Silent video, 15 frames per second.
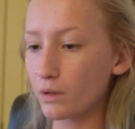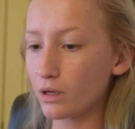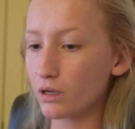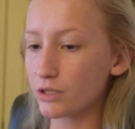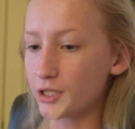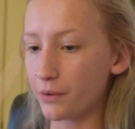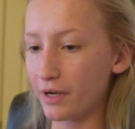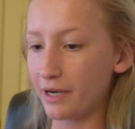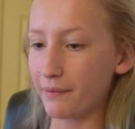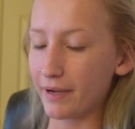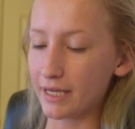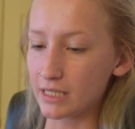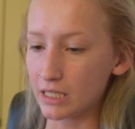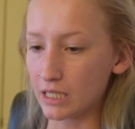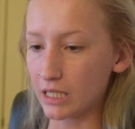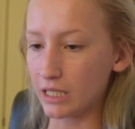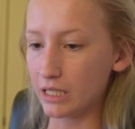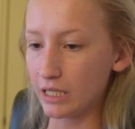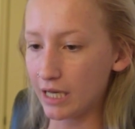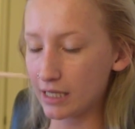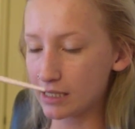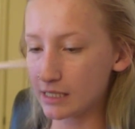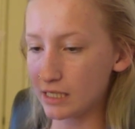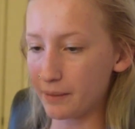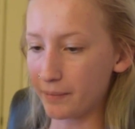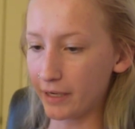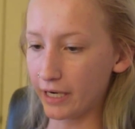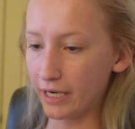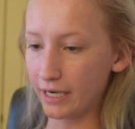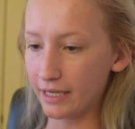so anyways, and then that summer,
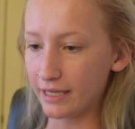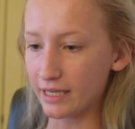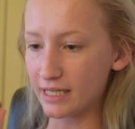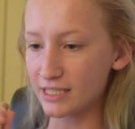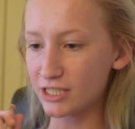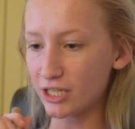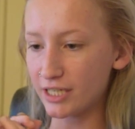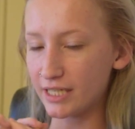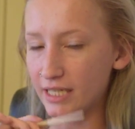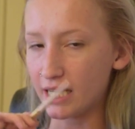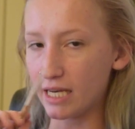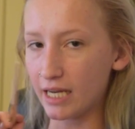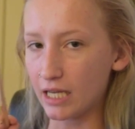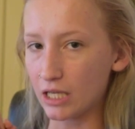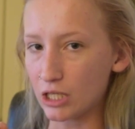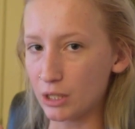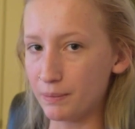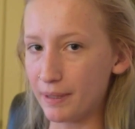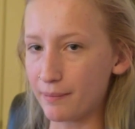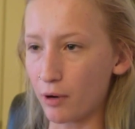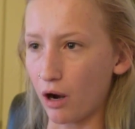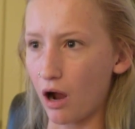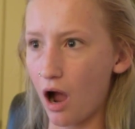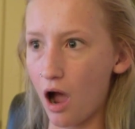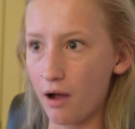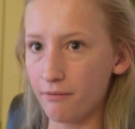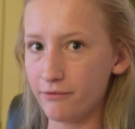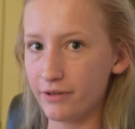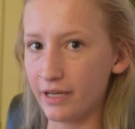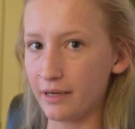and then I started getting a little bit more
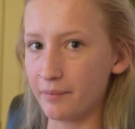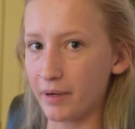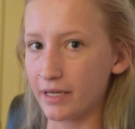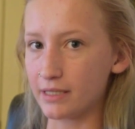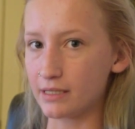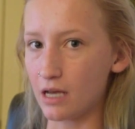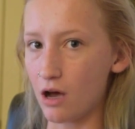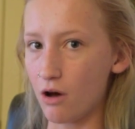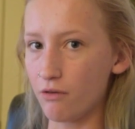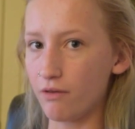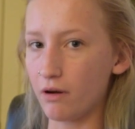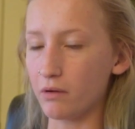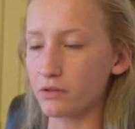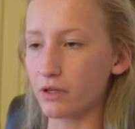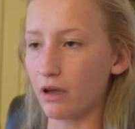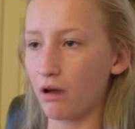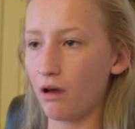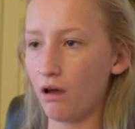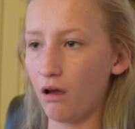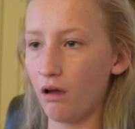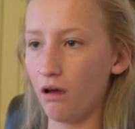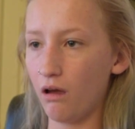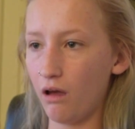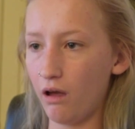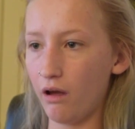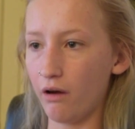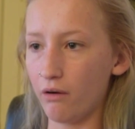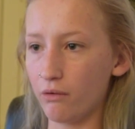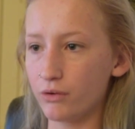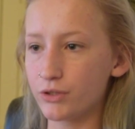confident in myself. I was like,
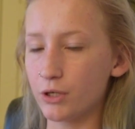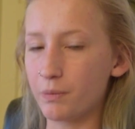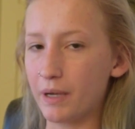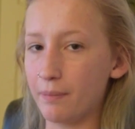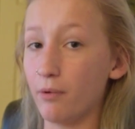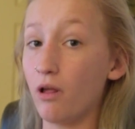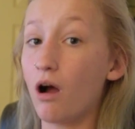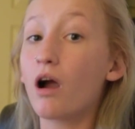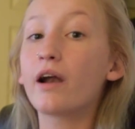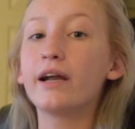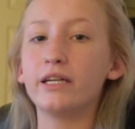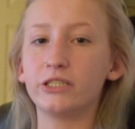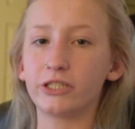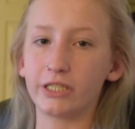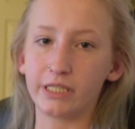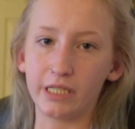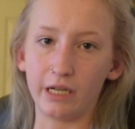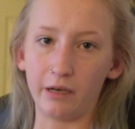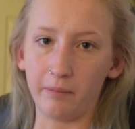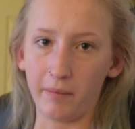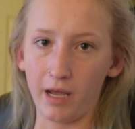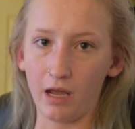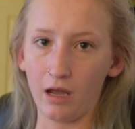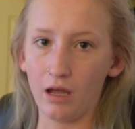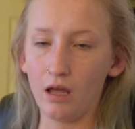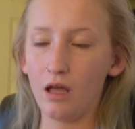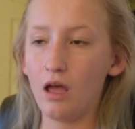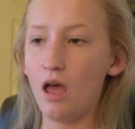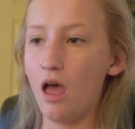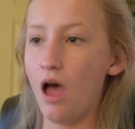oh, so people are interested in me.
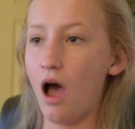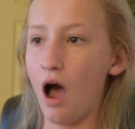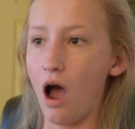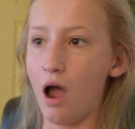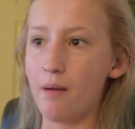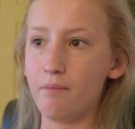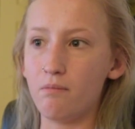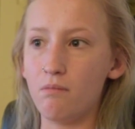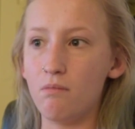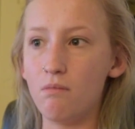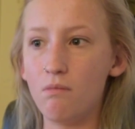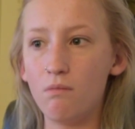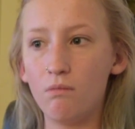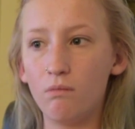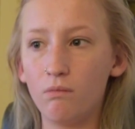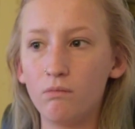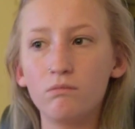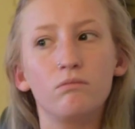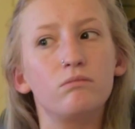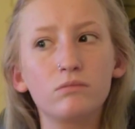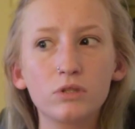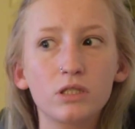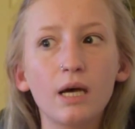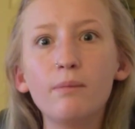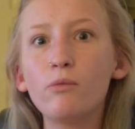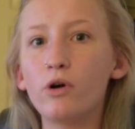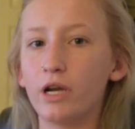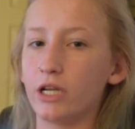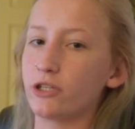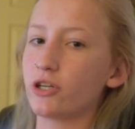I'm
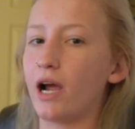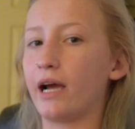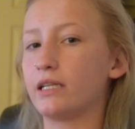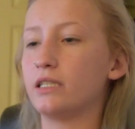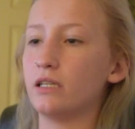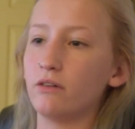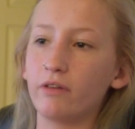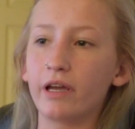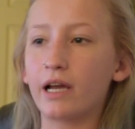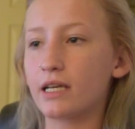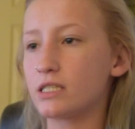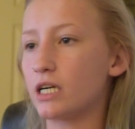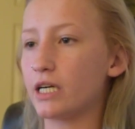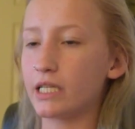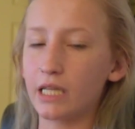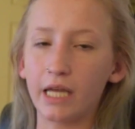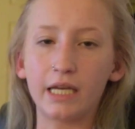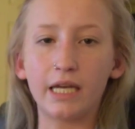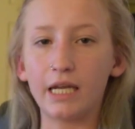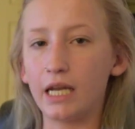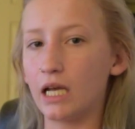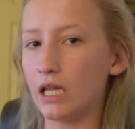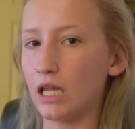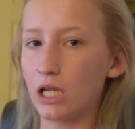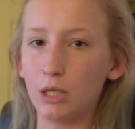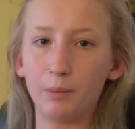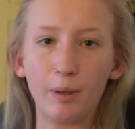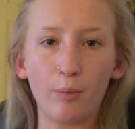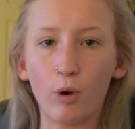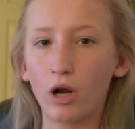somewhat attractive. Like, I started like getting a little
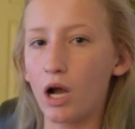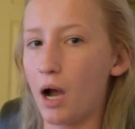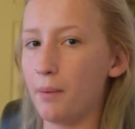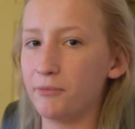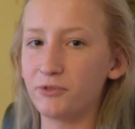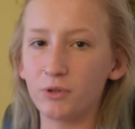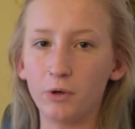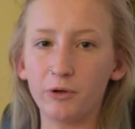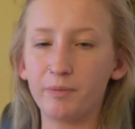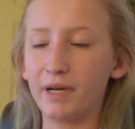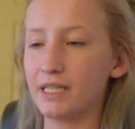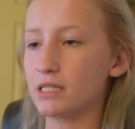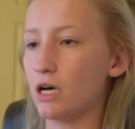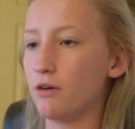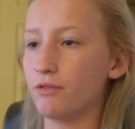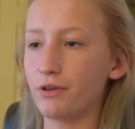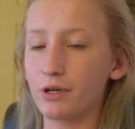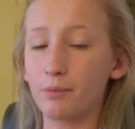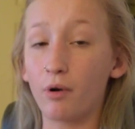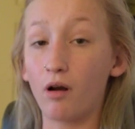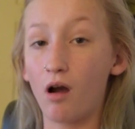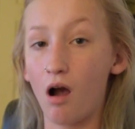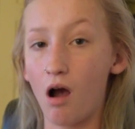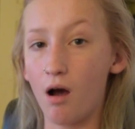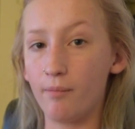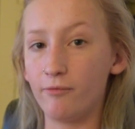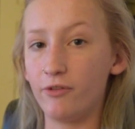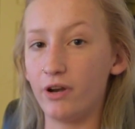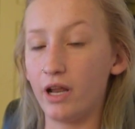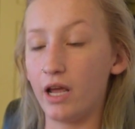bit more comfortable with myself, a little more
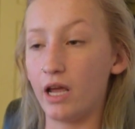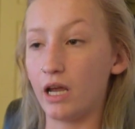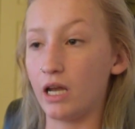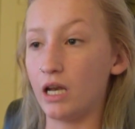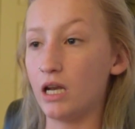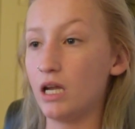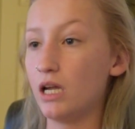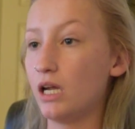confident.